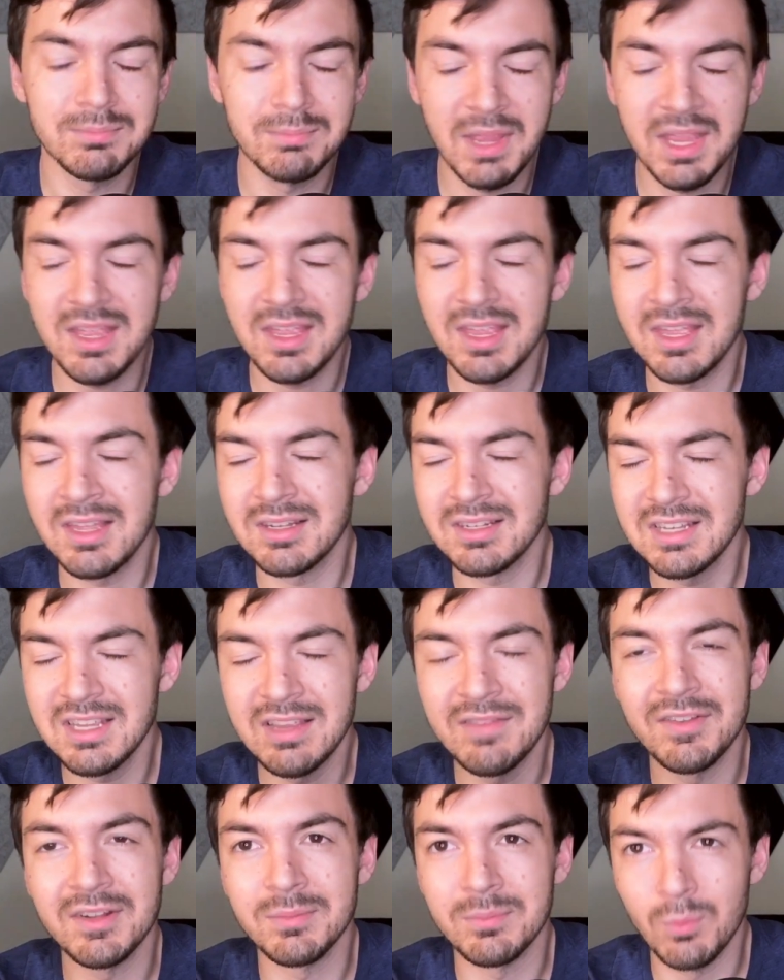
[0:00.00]
make it
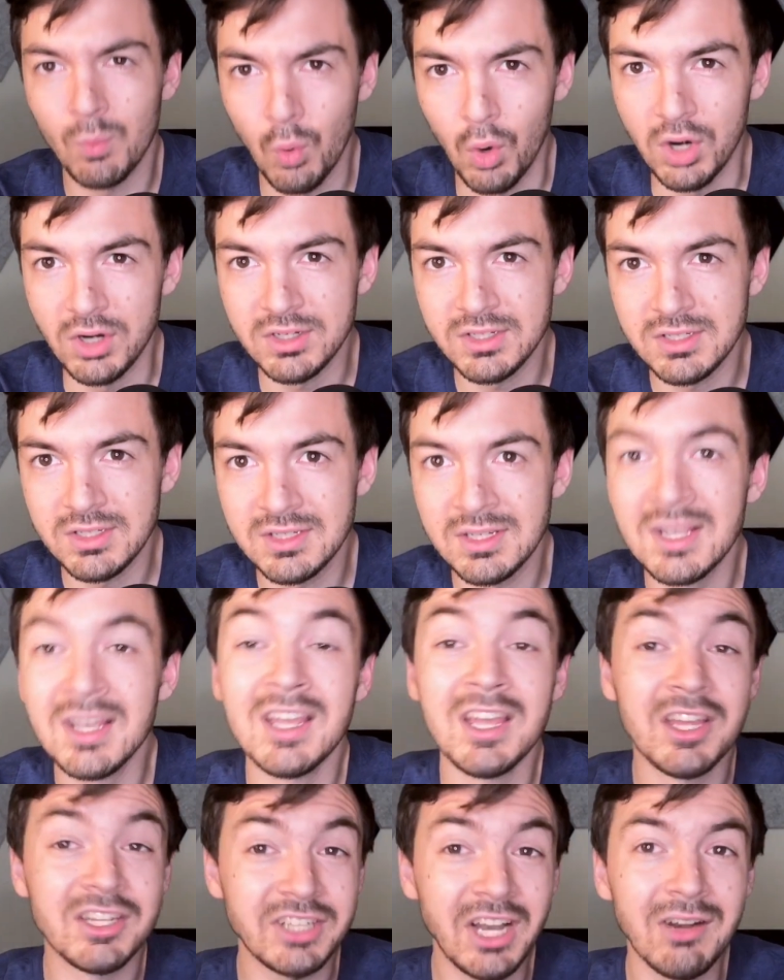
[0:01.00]
even worse.
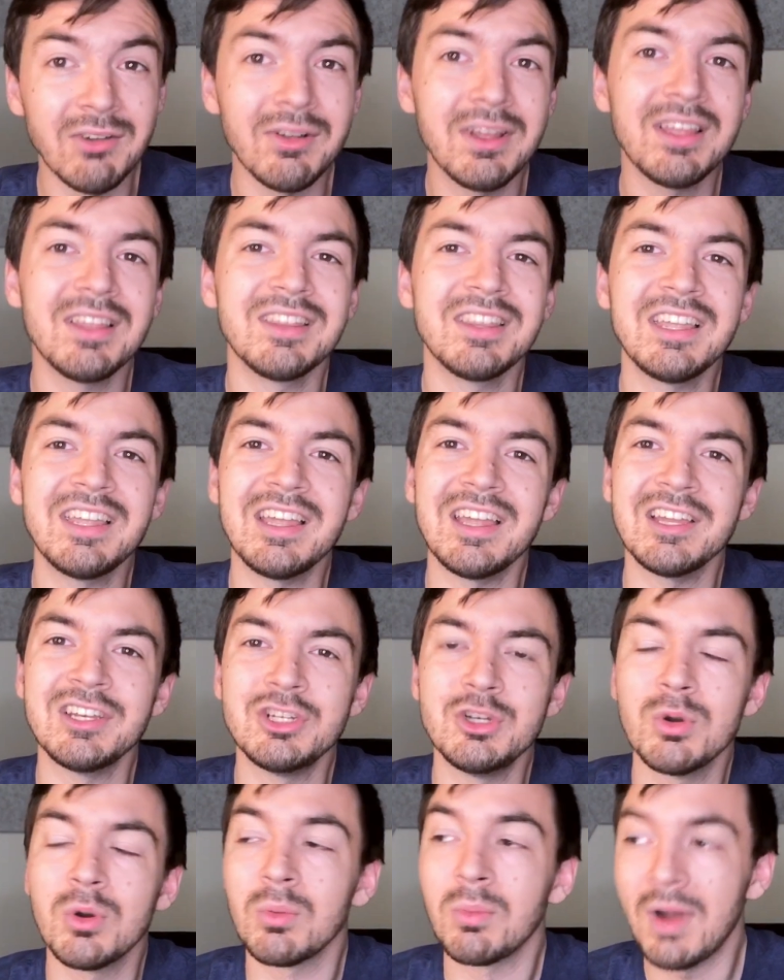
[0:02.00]
Generally, the
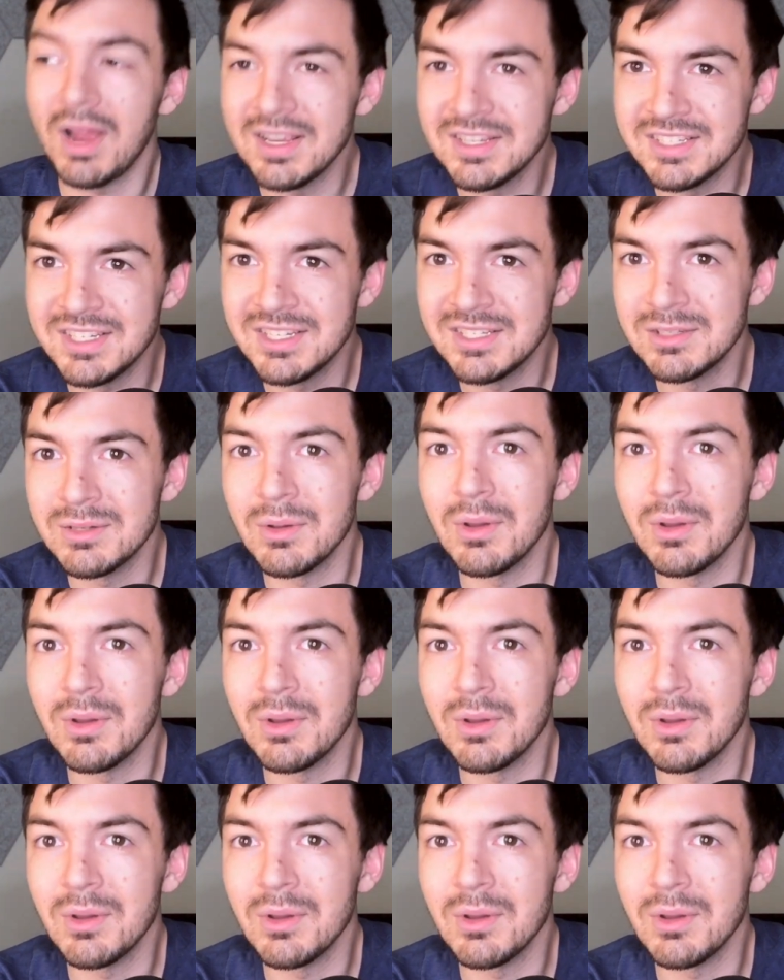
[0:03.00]
issue arises,